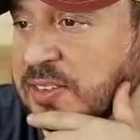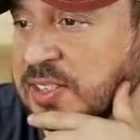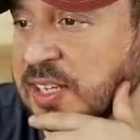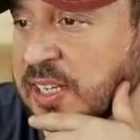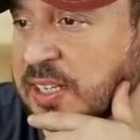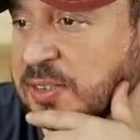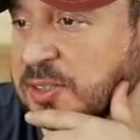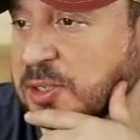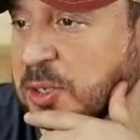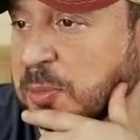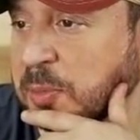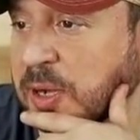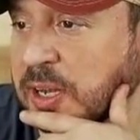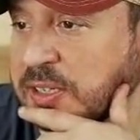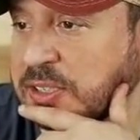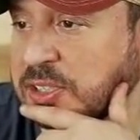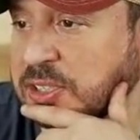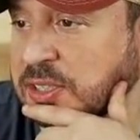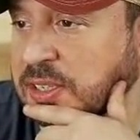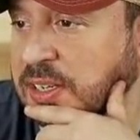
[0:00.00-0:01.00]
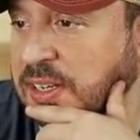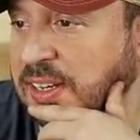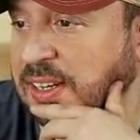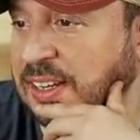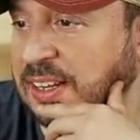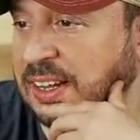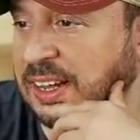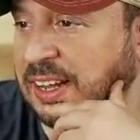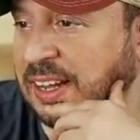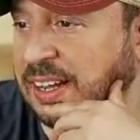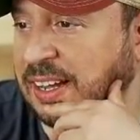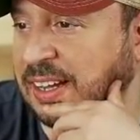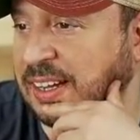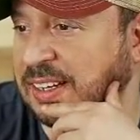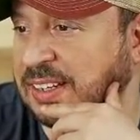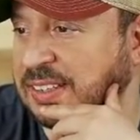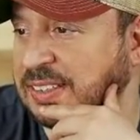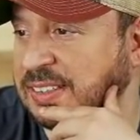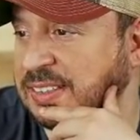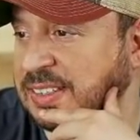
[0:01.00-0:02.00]
thank you so much. Uh,
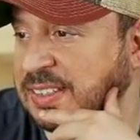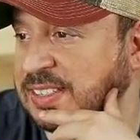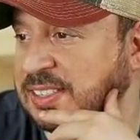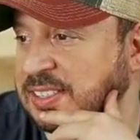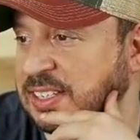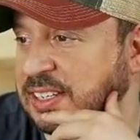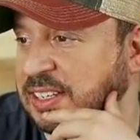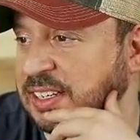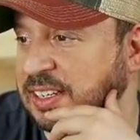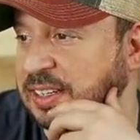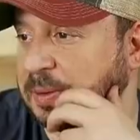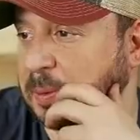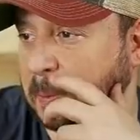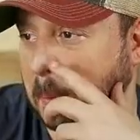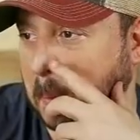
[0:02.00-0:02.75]
let's see.